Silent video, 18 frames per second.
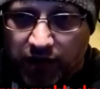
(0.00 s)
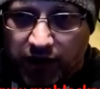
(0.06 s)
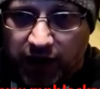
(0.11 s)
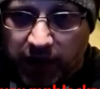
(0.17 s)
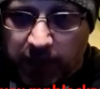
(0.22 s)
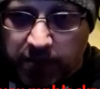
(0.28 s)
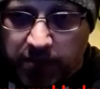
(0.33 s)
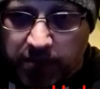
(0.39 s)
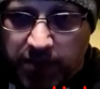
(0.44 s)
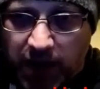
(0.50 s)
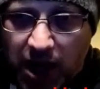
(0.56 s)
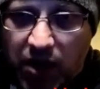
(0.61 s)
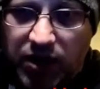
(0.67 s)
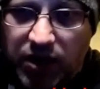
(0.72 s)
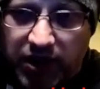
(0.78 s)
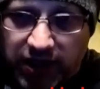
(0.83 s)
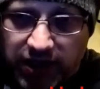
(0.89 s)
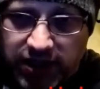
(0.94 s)
the
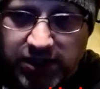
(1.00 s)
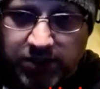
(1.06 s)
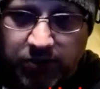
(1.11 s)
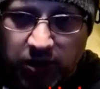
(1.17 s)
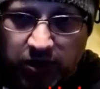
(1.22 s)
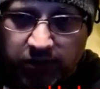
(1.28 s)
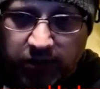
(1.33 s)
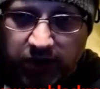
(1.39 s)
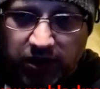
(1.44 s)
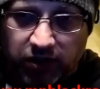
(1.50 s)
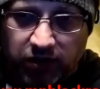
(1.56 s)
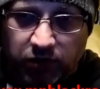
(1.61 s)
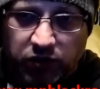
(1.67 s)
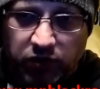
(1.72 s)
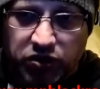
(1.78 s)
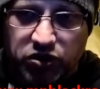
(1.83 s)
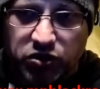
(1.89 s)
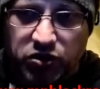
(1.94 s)
American experiment
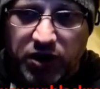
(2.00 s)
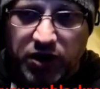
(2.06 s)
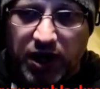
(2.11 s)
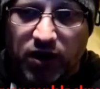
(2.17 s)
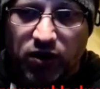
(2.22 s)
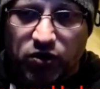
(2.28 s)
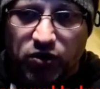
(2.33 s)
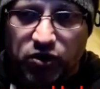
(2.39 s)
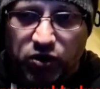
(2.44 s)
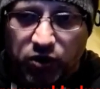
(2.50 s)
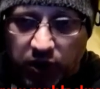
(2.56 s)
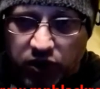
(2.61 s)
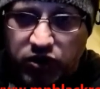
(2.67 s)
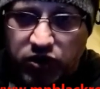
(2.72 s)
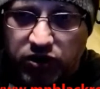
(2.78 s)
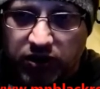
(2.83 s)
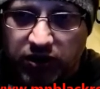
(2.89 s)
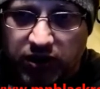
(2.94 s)
was
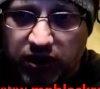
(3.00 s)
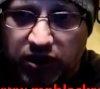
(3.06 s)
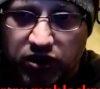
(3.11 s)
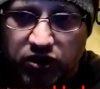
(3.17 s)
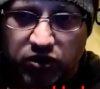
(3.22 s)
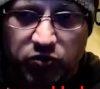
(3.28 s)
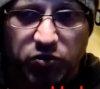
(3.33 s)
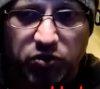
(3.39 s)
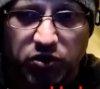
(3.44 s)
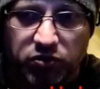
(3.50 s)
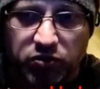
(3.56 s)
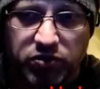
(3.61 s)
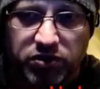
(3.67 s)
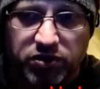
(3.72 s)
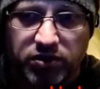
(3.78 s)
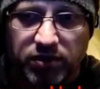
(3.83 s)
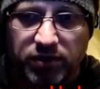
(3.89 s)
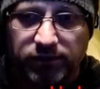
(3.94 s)
Judeo-Christian in its
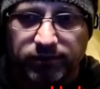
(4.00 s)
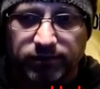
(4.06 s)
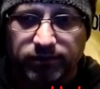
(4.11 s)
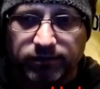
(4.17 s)
roots.